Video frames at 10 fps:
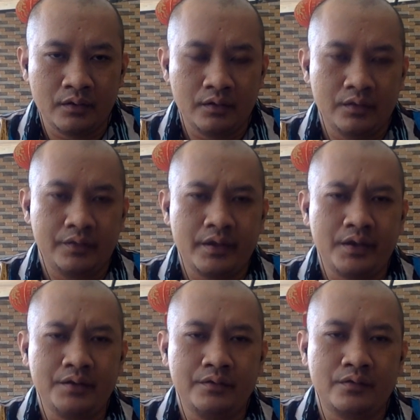
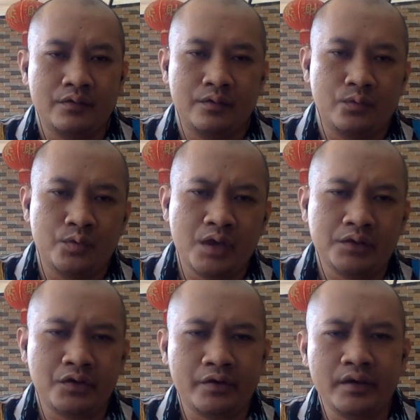Then we are
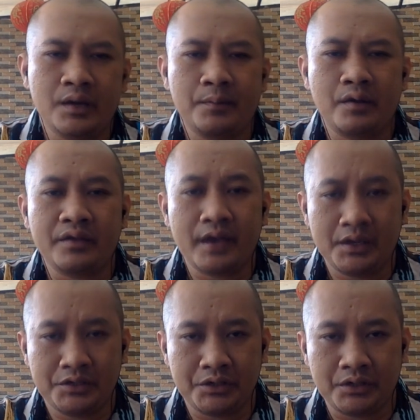talking about
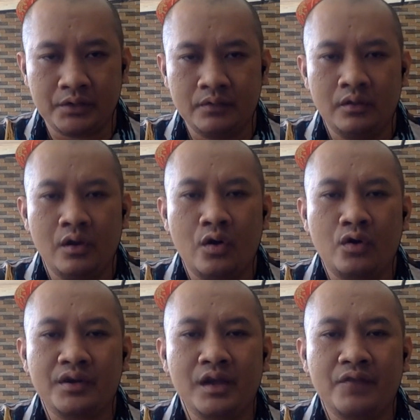hedging or
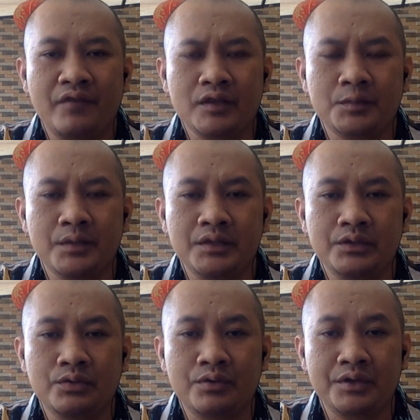investment
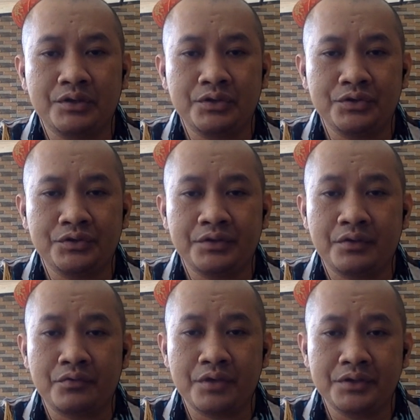to reduce the
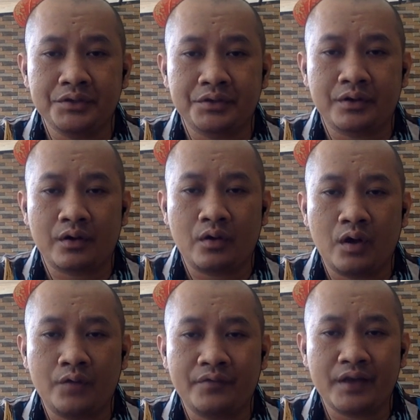risk
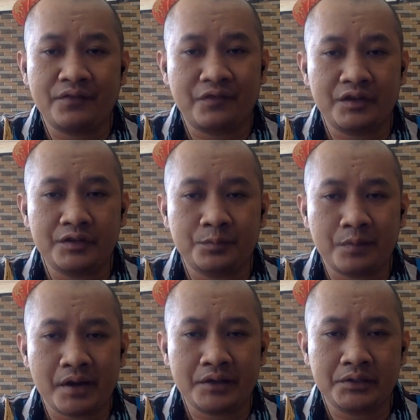of adverse
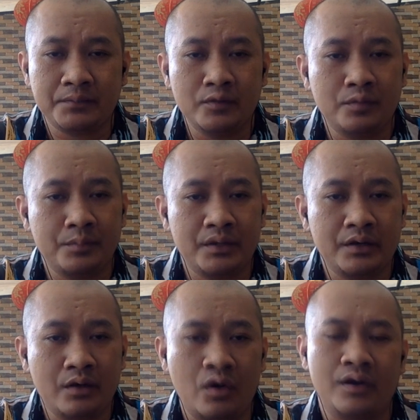price
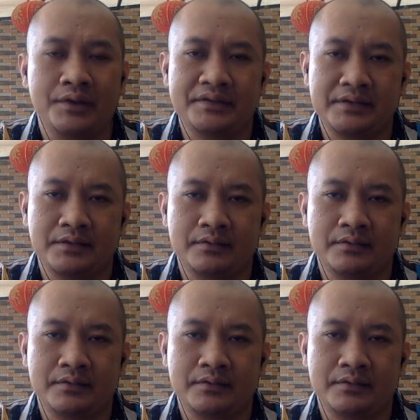movement on assets.